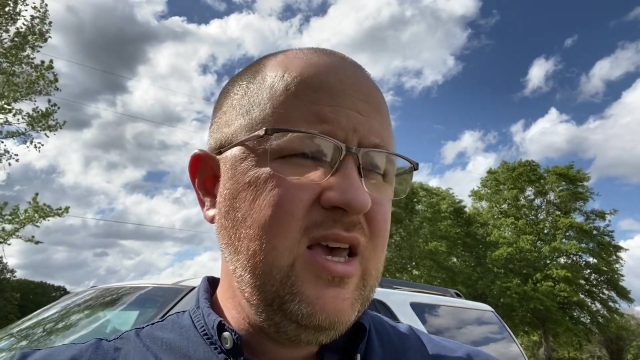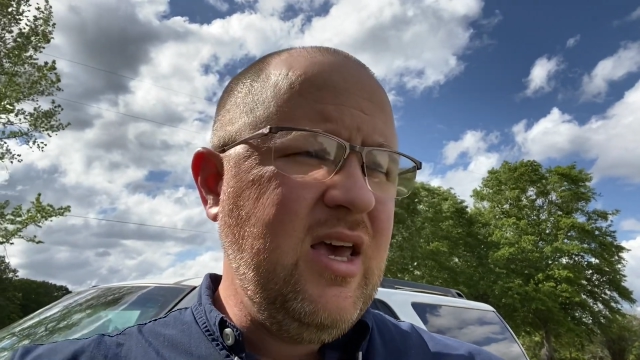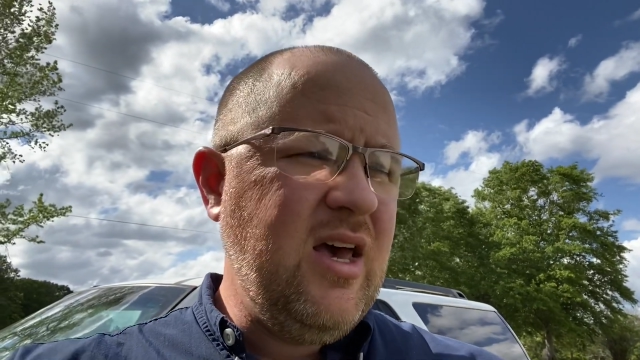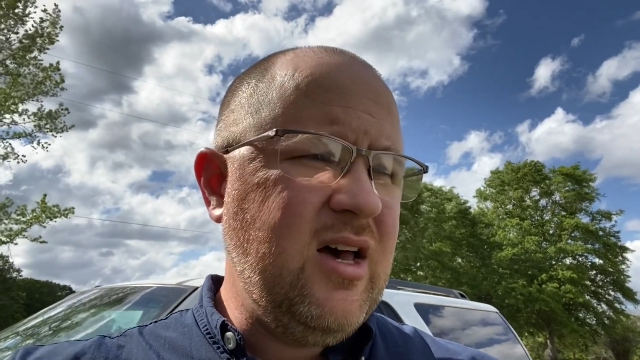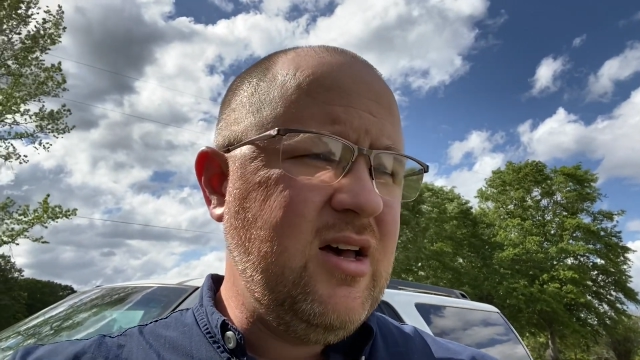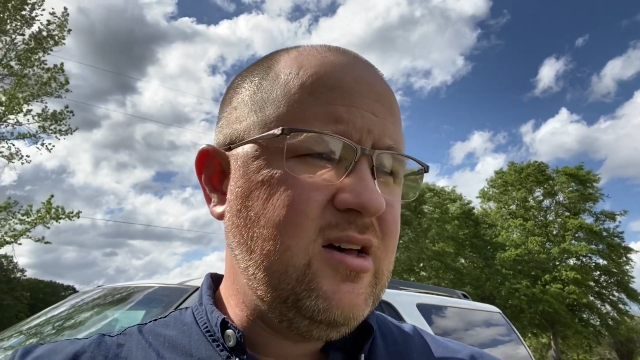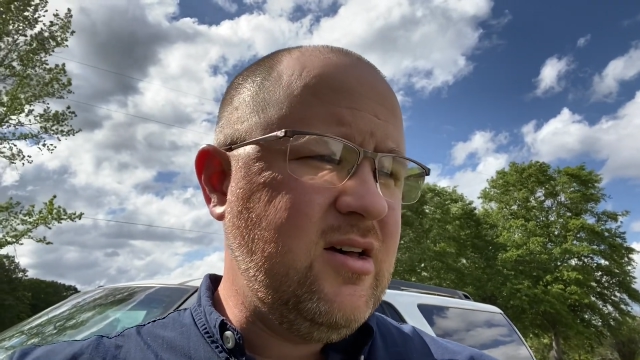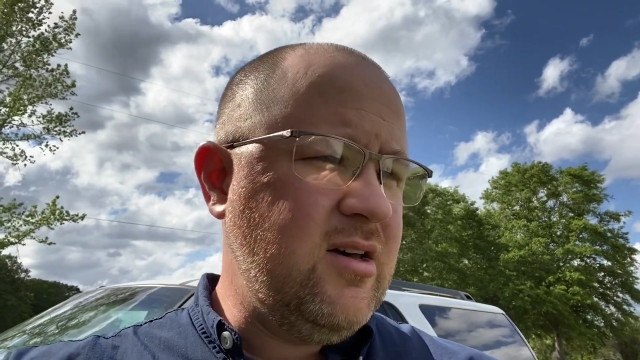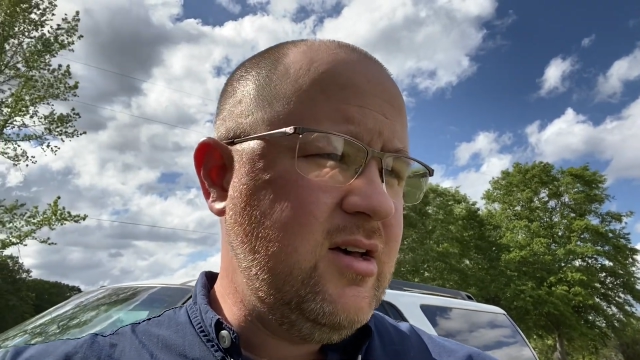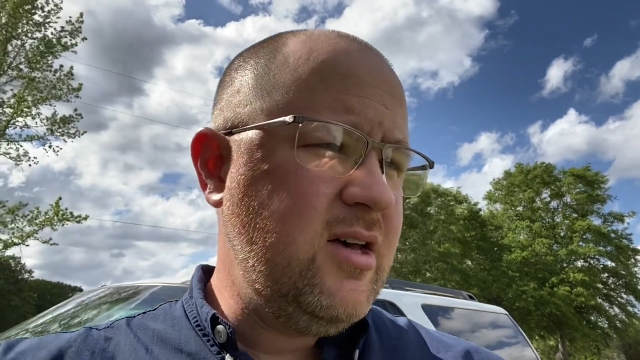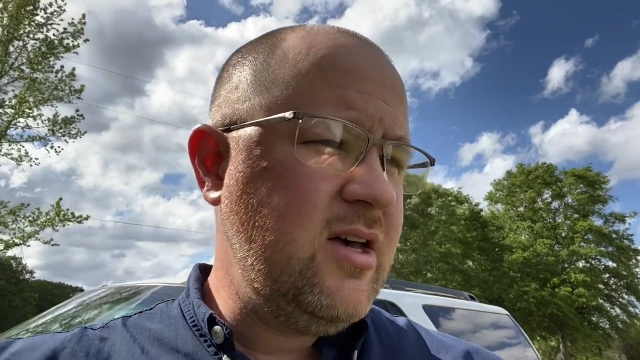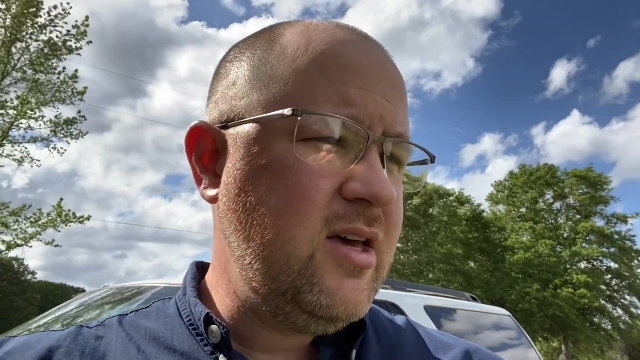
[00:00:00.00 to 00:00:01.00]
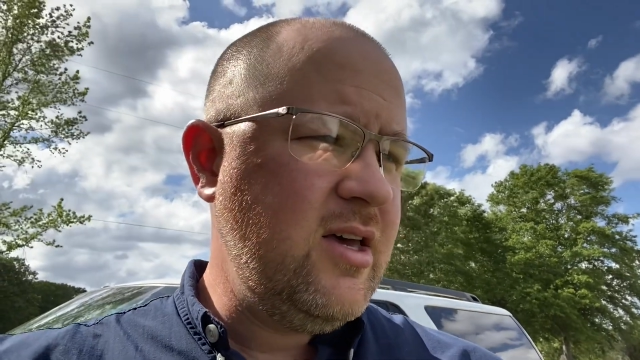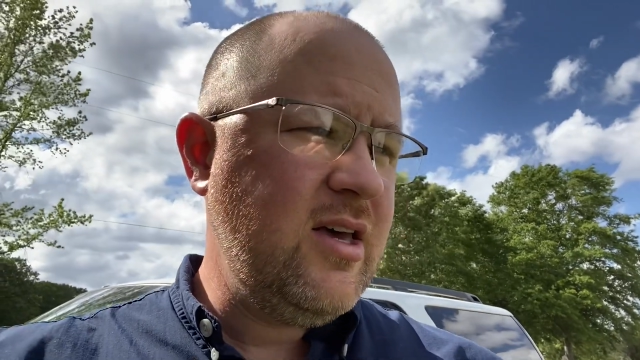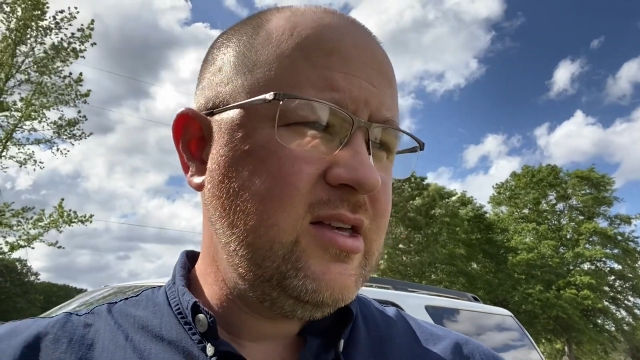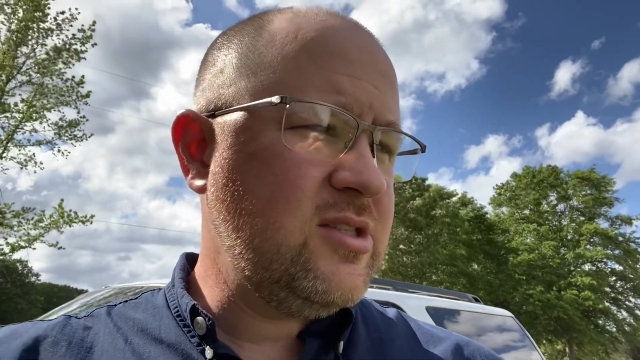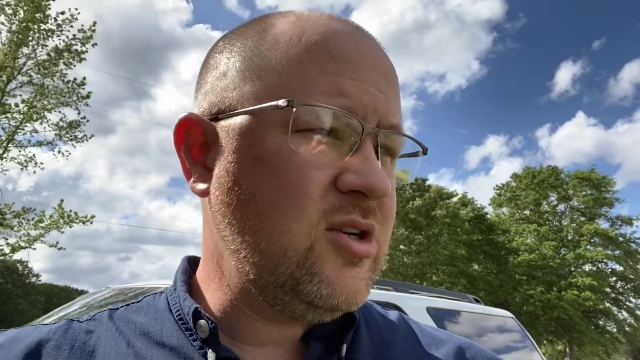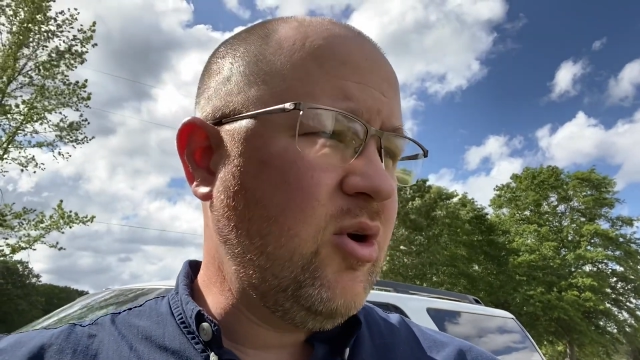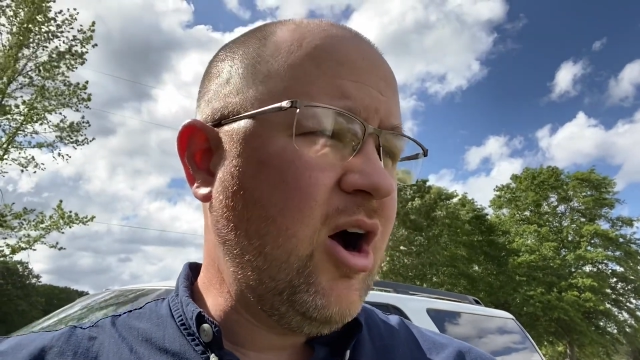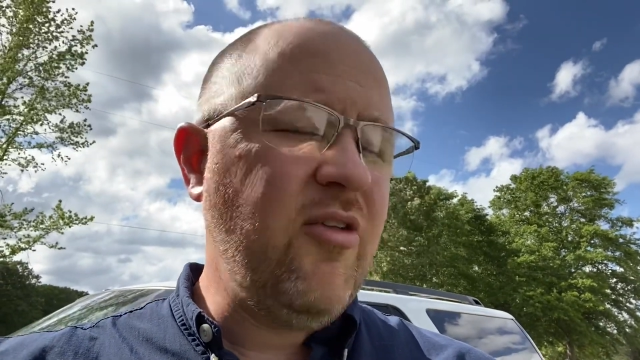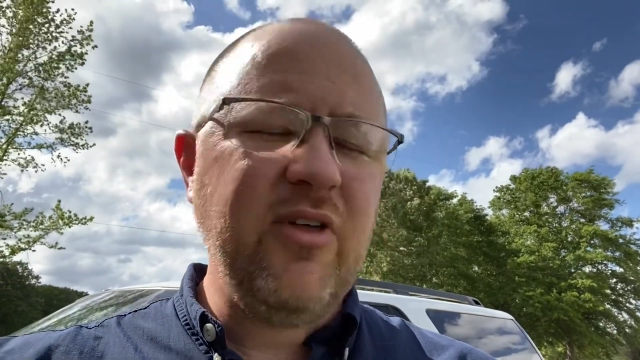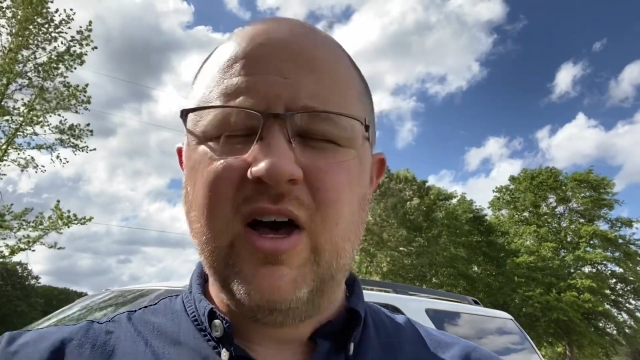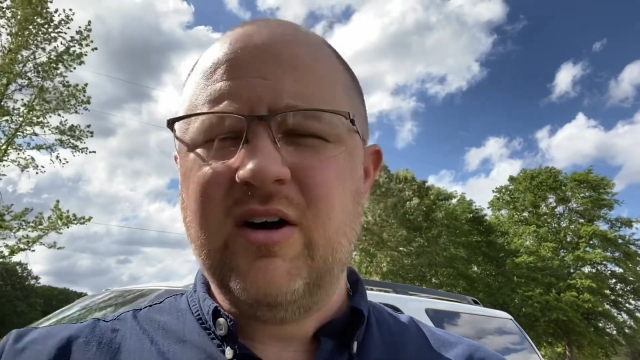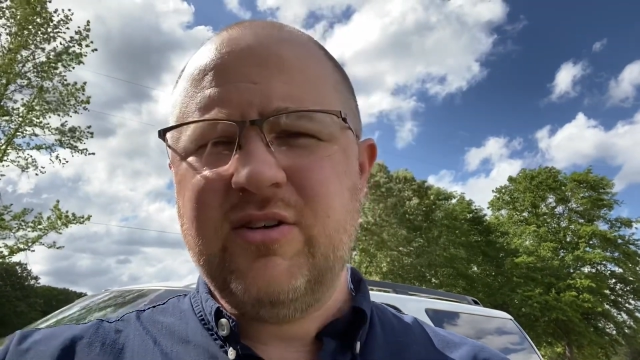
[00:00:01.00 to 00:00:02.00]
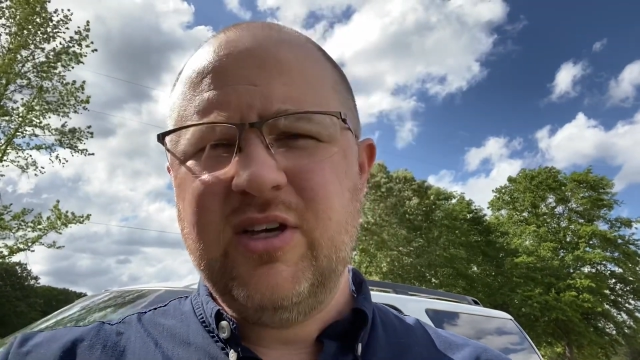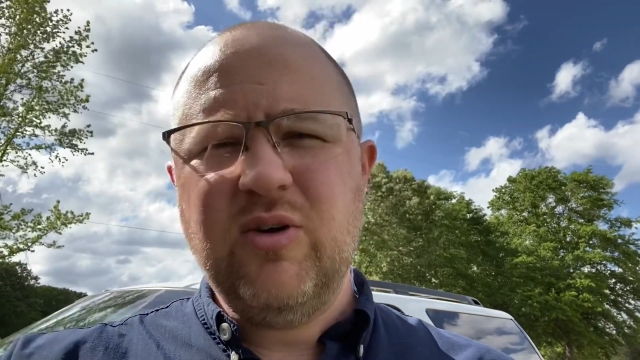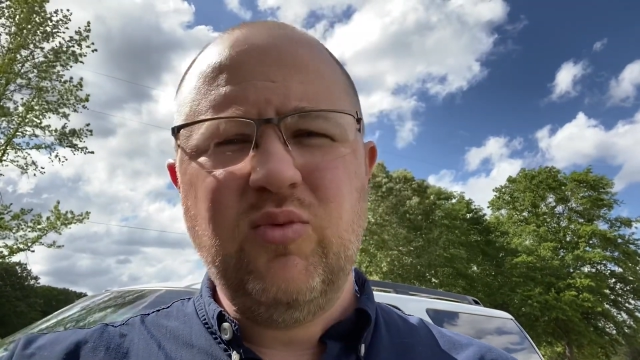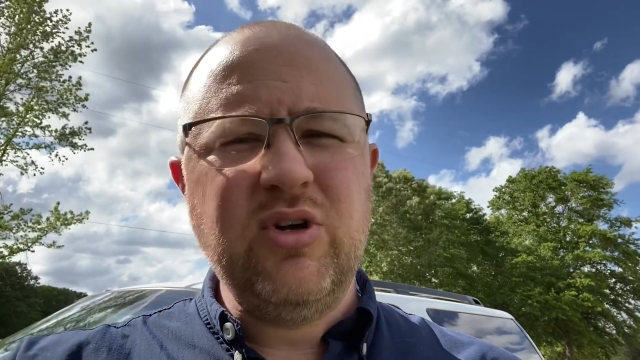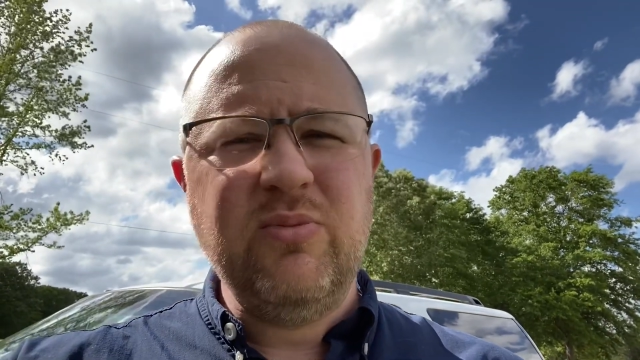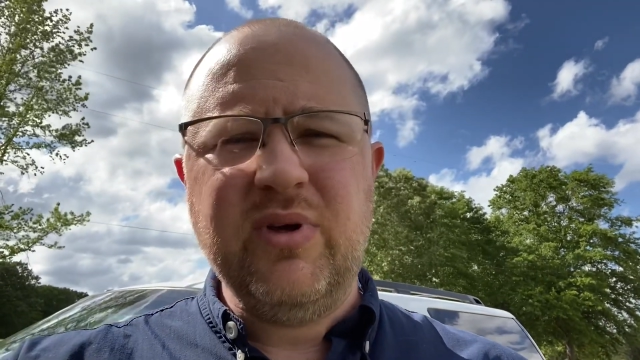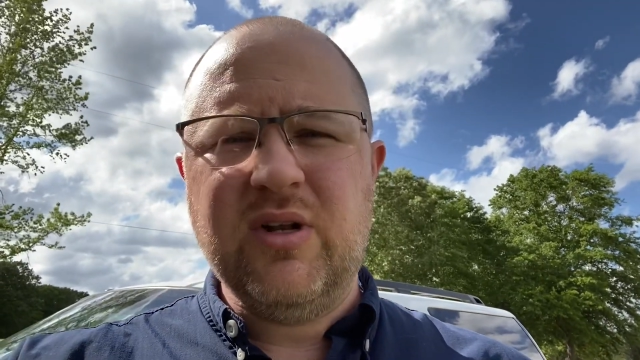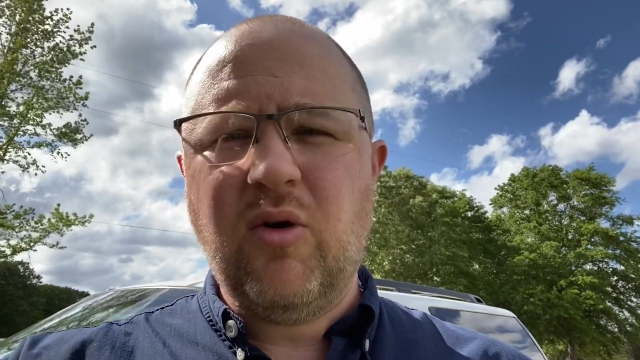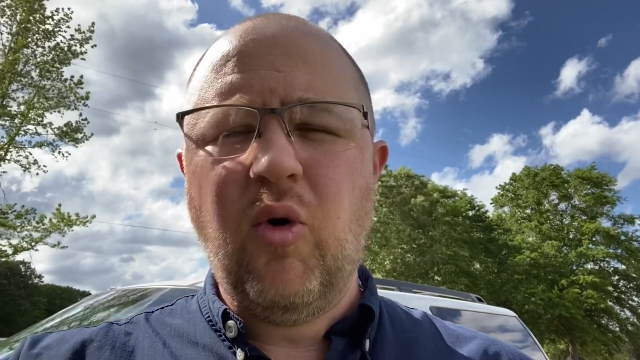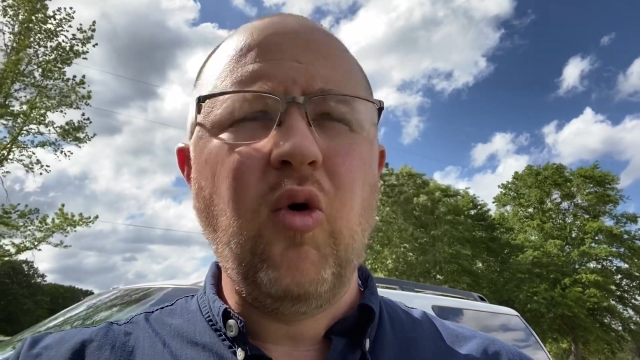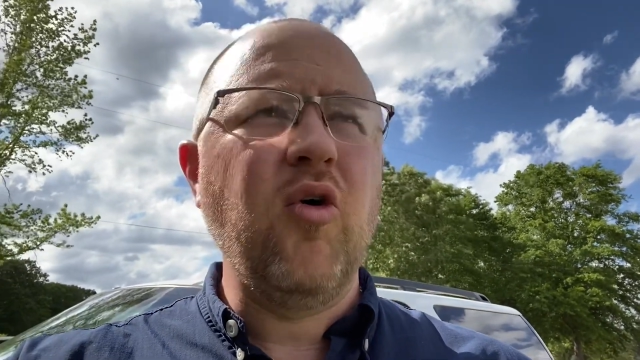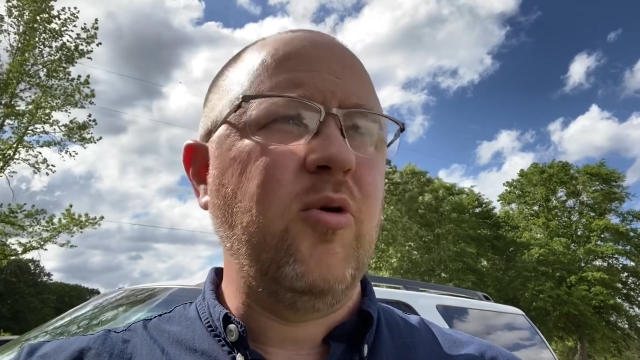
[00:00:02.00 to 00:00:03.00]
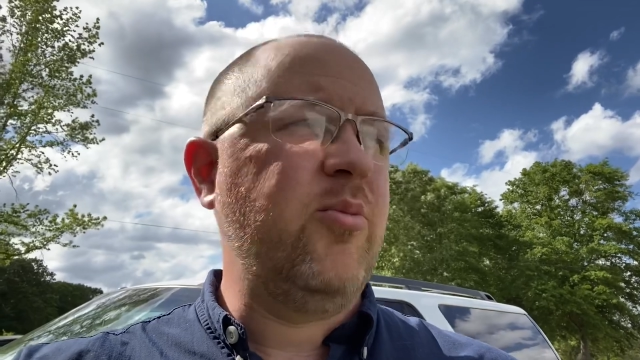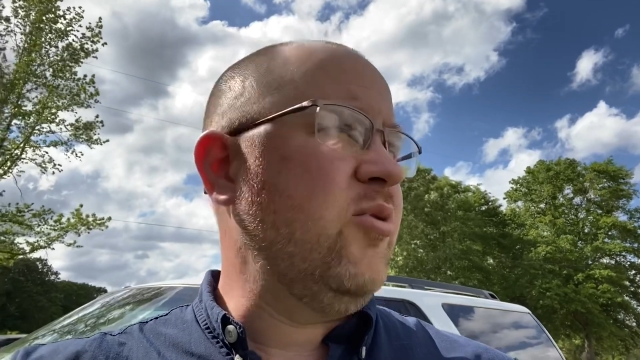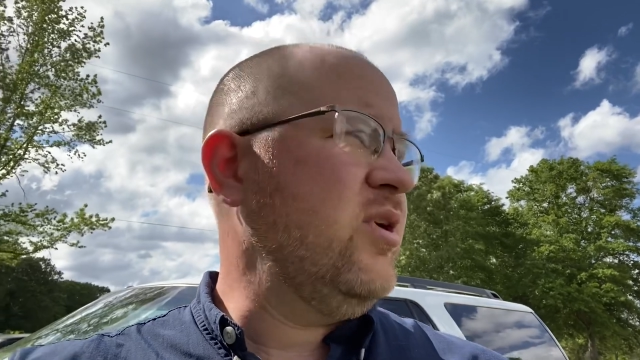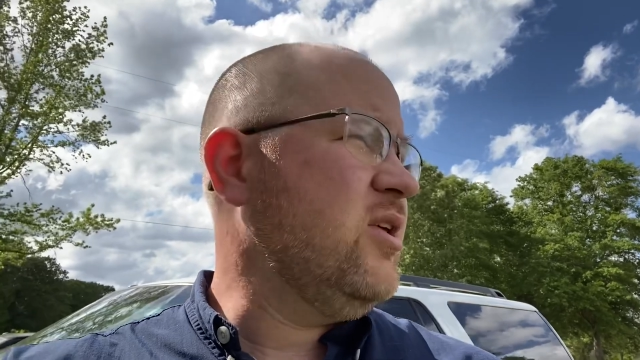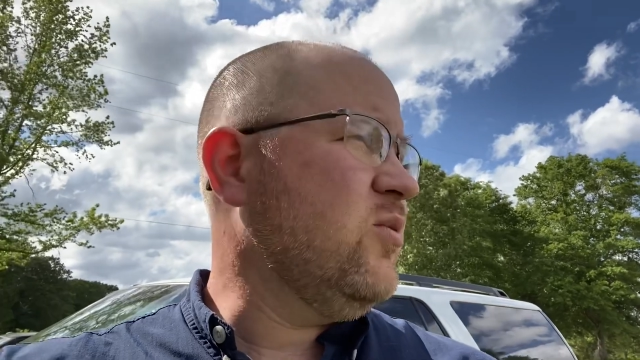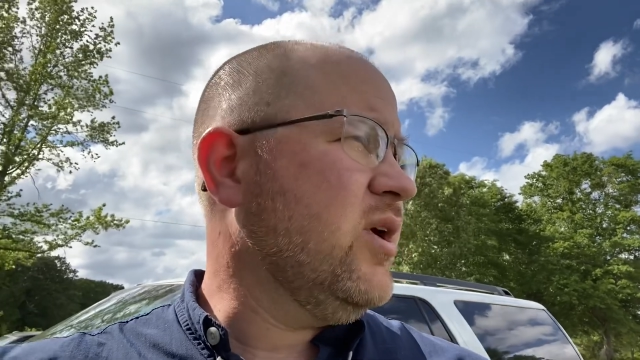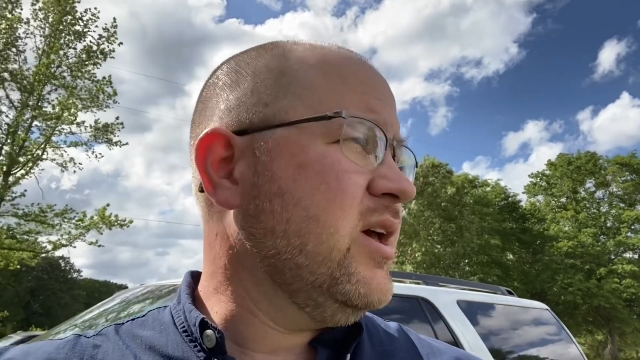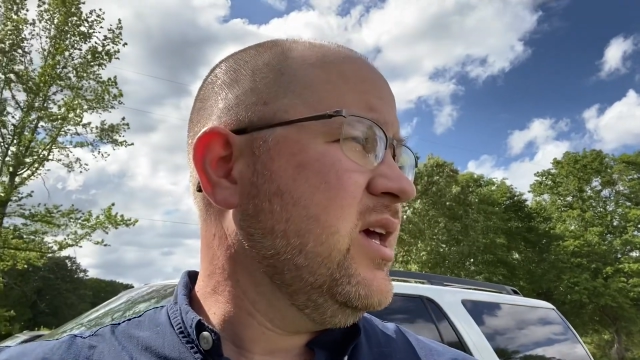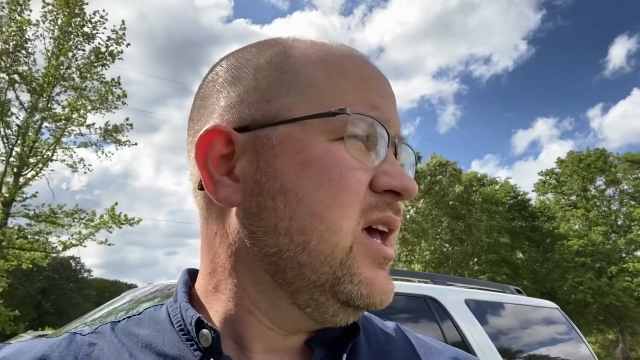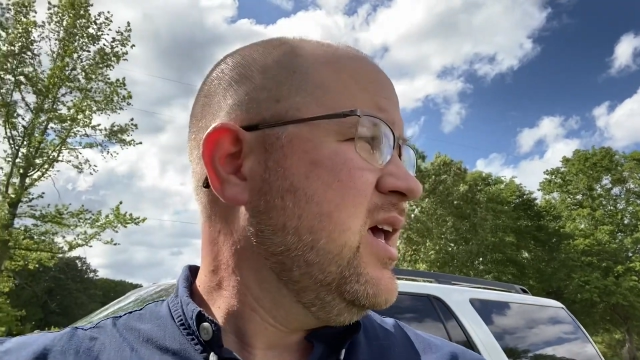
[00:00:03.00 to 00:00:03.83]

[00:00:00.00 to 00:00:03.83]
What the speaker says: So all the audio would have been horrible anyway.